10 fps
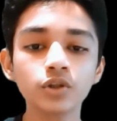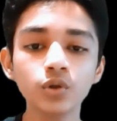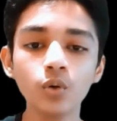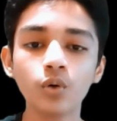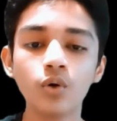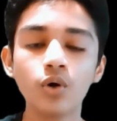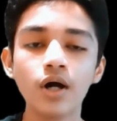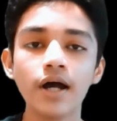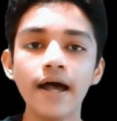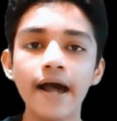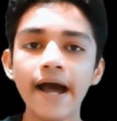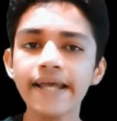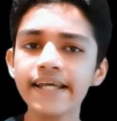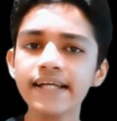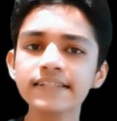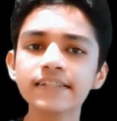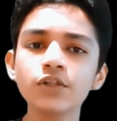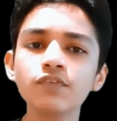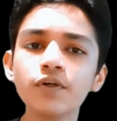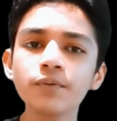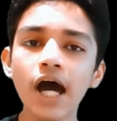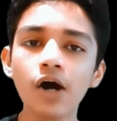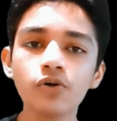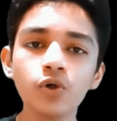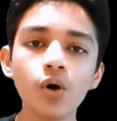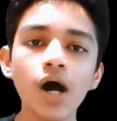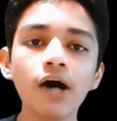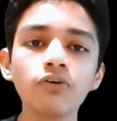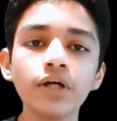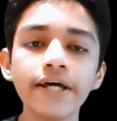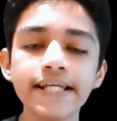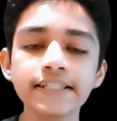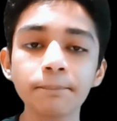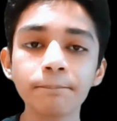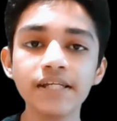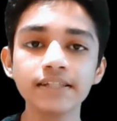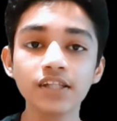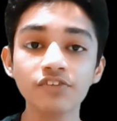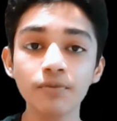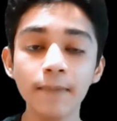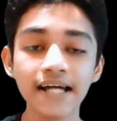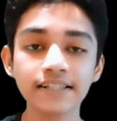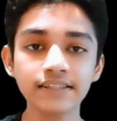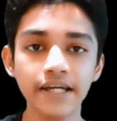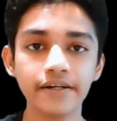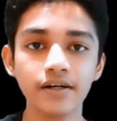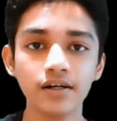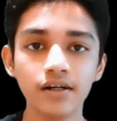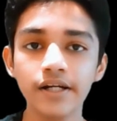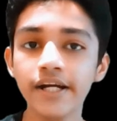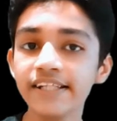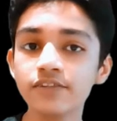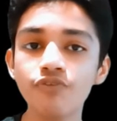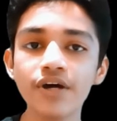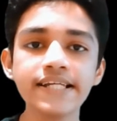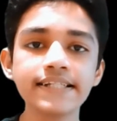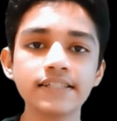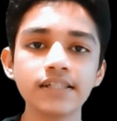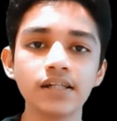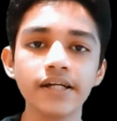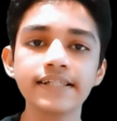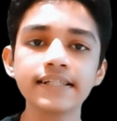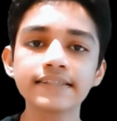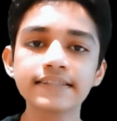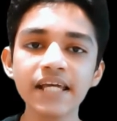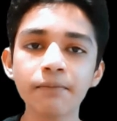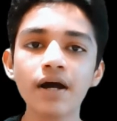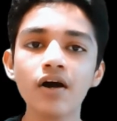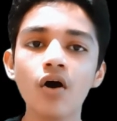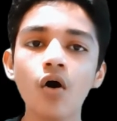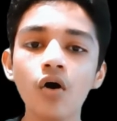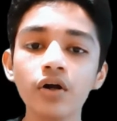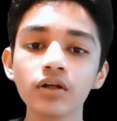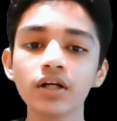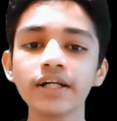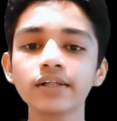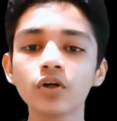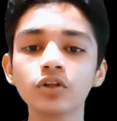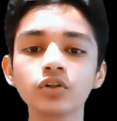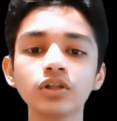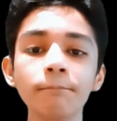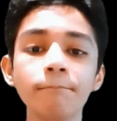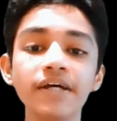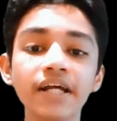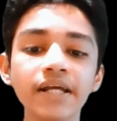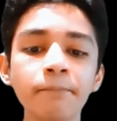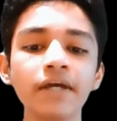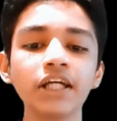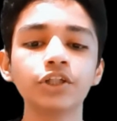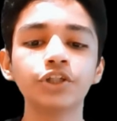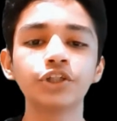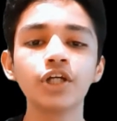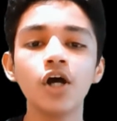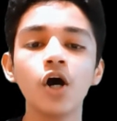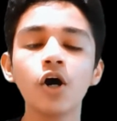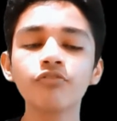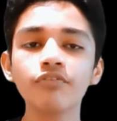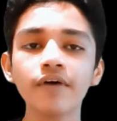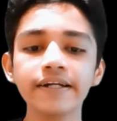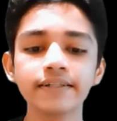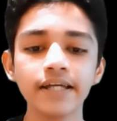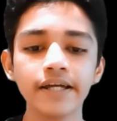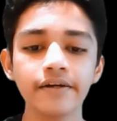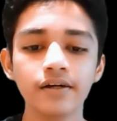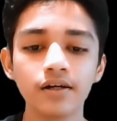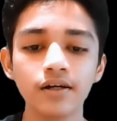So I guess you would now know how to arrange the pieces of the black side. It is very easy. It is the same, or it is also the mirror image of the white side.